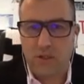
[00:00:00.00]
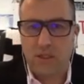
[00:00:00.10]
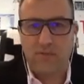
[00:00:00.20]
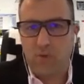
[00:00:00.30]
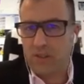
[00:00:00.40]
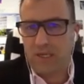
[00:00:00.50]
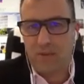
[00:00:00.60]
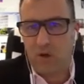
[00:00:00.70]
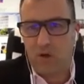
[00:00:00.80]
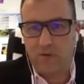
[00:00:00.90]
for example,
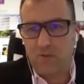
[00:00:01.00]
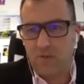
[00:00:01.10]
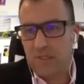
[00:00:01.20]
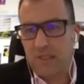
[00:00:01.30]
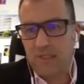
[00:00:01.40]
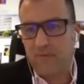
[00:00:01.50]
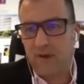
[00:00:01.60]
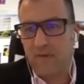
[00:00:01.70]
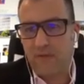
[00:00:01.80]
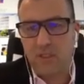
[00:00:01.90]
Office
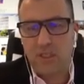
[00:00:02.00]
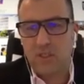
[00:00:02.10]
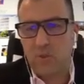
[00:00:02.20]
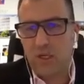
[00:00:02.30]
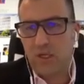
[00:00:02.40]
365, the G Suite,